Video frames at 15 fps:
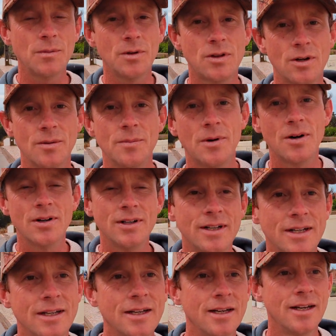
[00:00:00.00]
with your
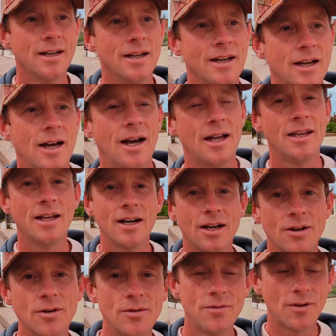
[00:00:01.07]
body. And then
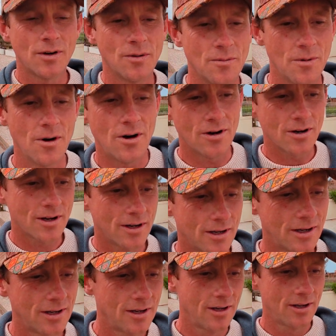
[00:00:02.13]
I go for a walk
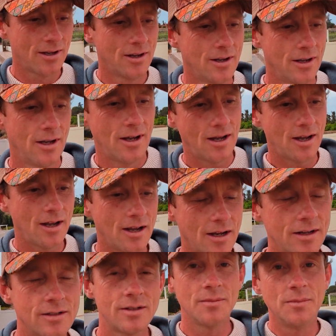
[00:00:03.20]

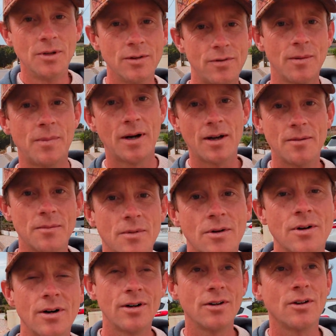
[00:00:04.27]
to move about
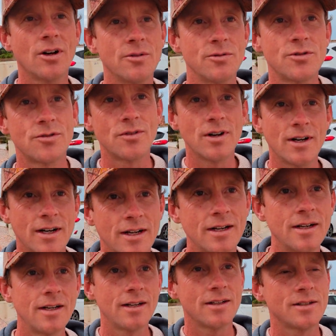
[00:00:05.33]
more. I was
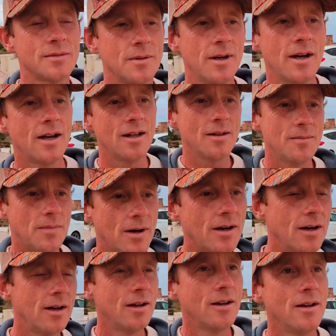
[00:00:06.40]
running as well, but
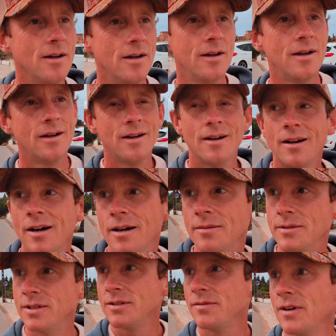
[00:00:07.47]

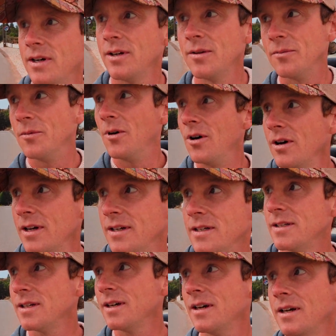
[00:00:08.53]
I'm just finding
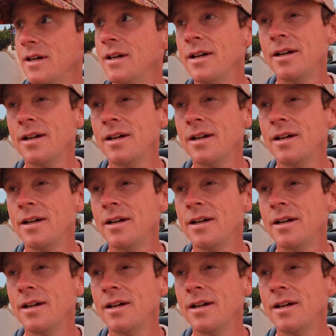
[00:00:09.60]
walking's a